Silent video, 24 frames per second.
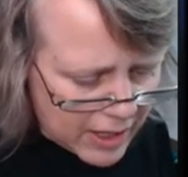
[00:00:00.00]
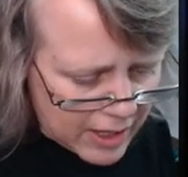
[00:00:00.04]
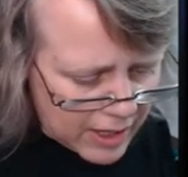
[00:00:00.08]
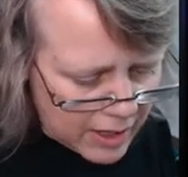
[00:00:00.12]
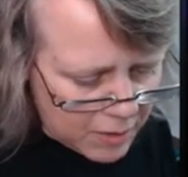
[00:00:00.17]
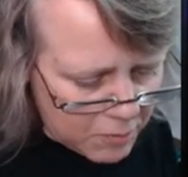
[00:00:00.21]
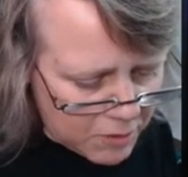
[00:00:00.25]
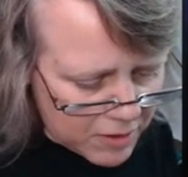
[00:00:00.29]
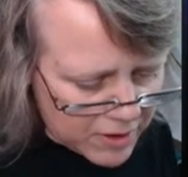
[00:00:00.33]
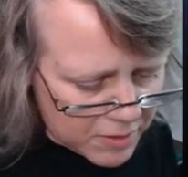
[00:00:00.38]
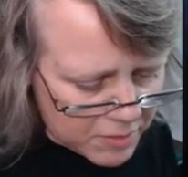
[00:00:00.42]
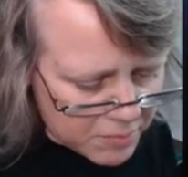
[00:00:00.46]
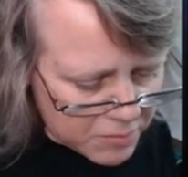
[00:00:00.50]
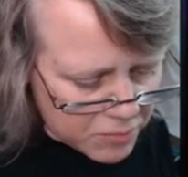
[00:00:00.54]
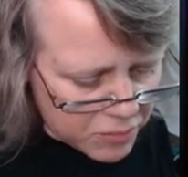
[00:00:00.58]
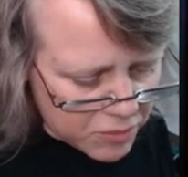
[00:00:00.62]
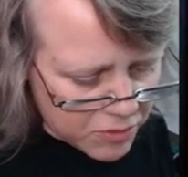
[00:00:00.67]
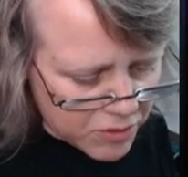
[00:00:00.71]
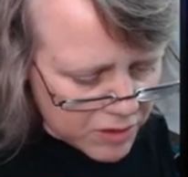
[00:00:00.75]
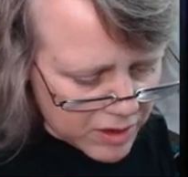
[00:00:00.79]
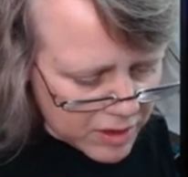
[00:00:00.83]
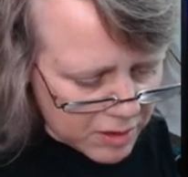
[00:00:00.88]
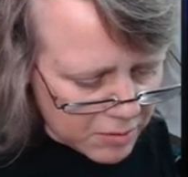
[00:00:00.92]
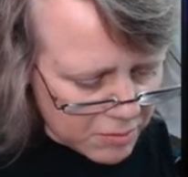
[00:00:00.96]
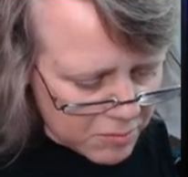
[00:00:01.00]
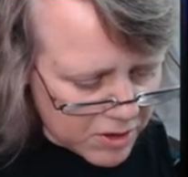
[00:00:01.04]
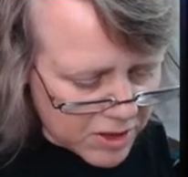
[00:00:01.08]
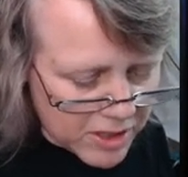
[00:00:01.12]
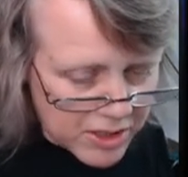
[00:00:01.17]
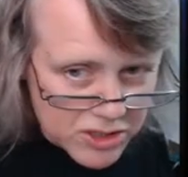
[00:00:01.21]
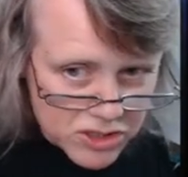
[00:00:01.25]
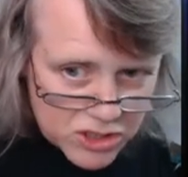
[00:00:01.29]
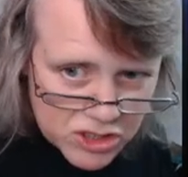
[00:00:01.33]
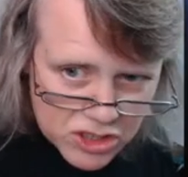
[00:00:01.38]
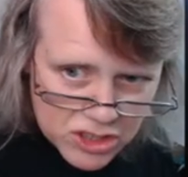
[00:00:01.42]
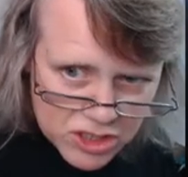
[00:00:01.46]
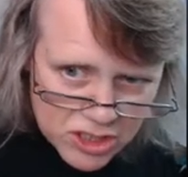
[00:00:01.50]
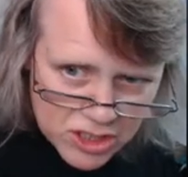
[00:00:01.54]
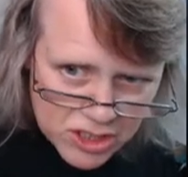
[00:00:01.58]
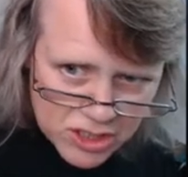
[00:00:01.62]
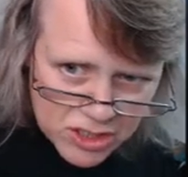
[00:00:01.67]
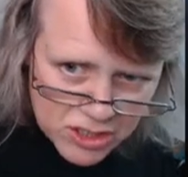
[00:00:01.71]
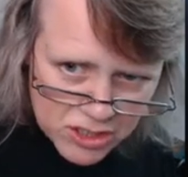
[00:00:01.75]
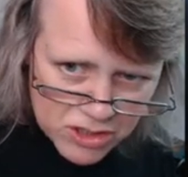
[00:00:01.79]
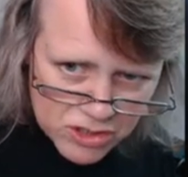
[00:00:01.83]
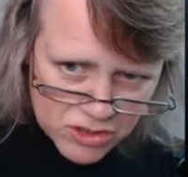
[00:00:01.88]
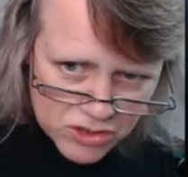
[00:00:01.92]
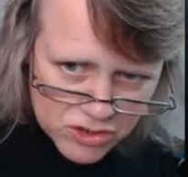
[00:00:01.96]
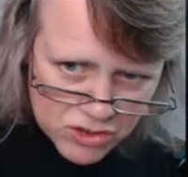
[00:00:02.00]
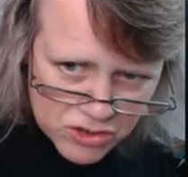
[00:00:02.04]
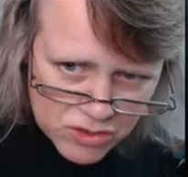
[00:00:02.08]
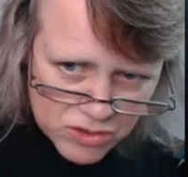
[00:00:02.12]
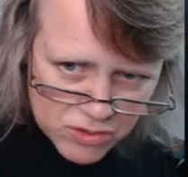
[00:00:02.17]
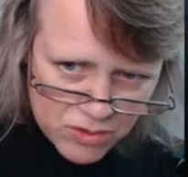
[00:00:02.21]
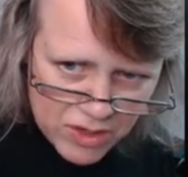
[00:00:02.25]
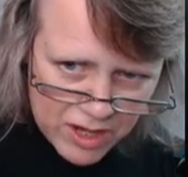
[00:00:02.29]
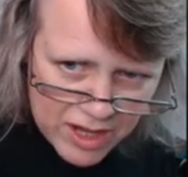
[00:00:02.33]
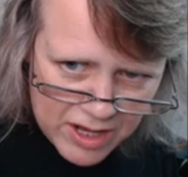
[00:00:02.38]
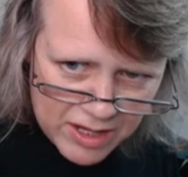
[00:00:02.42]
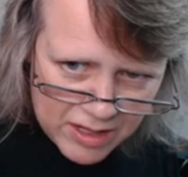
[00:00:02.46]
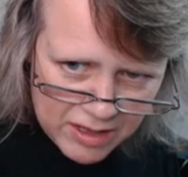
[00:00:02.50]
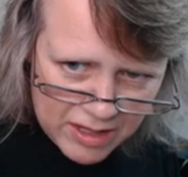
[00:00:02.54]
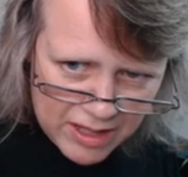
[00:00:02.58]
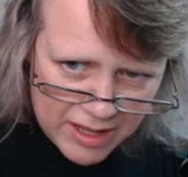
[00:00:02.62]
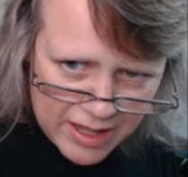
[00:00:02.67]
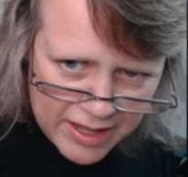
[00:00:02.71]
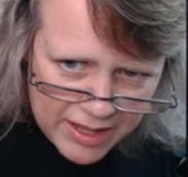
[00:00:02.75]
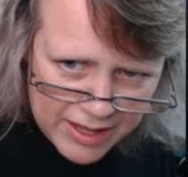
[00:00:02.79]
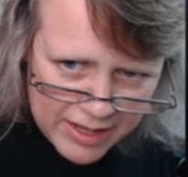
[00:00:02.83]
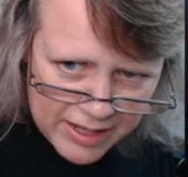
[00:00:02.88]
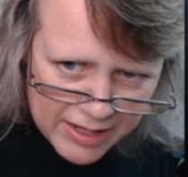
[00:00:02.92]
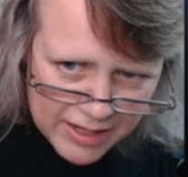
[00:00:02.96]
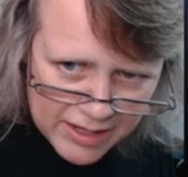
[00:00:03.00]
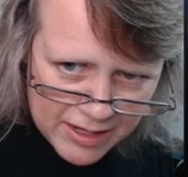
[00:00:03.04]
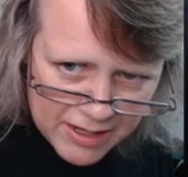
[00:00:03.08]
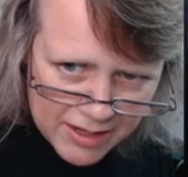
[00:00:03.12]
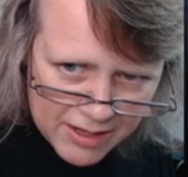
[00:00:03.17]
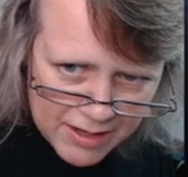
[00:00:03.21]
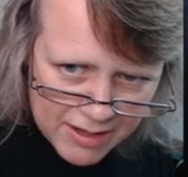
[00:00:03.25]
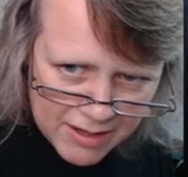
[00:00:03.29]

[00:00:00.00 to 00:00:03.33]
I want a pretty much straight line